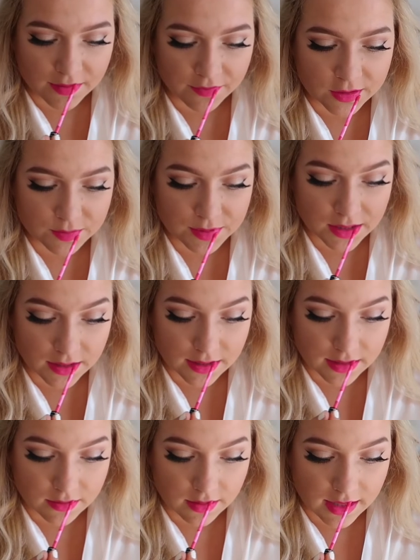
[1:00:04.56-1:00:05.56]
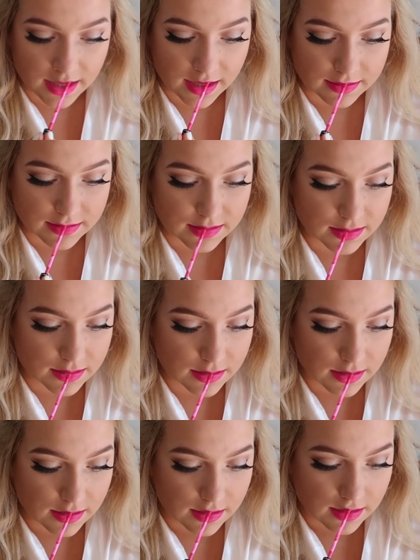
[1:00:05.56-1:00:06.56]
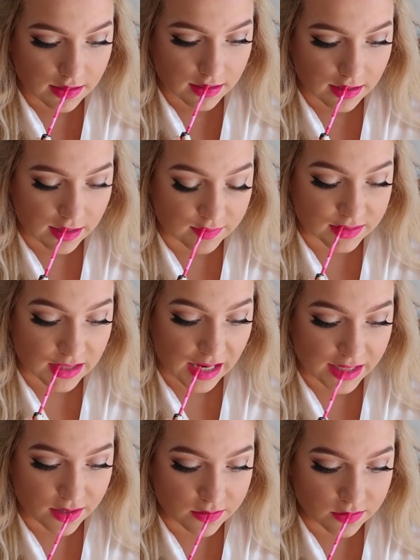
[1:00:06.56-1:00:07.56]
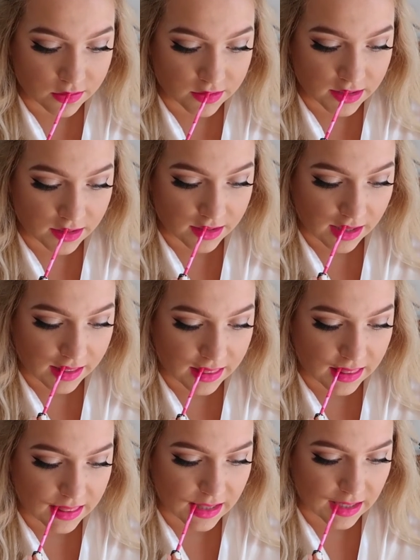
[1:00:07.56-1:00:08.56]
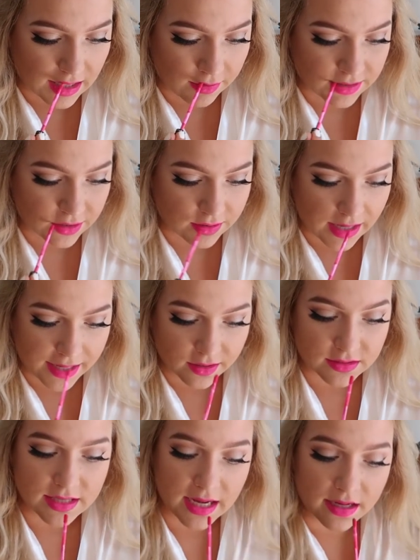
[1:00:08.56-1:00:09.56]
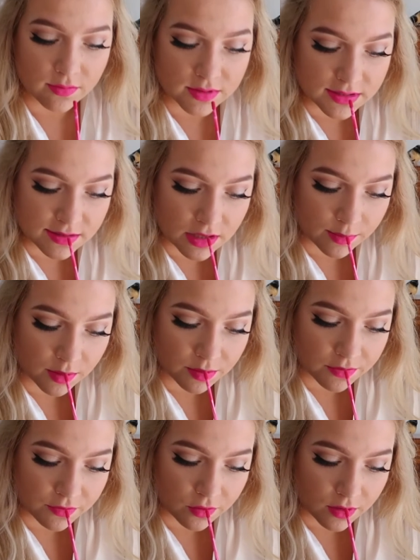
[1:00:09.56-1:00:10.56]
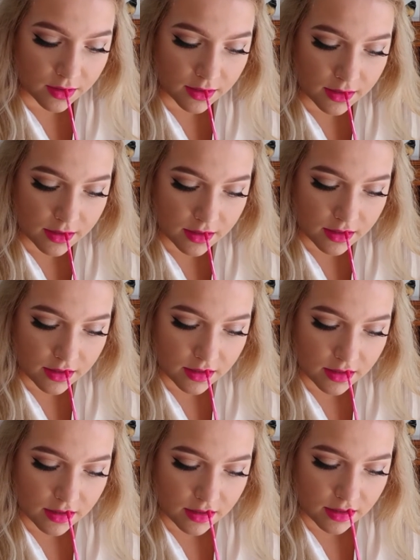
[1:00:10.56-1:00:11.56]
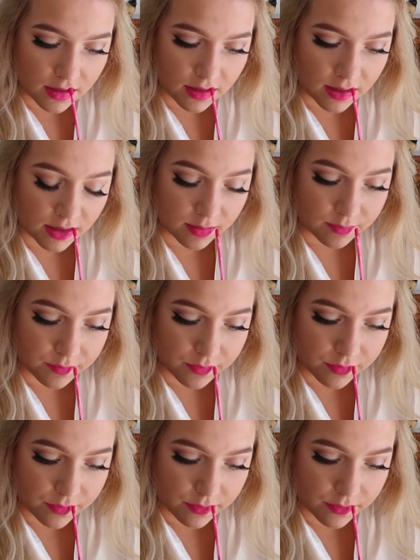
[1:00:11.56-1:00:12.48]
my first period at, I was 9 years old. I think it was either 9 or 10. It was the summer before 5th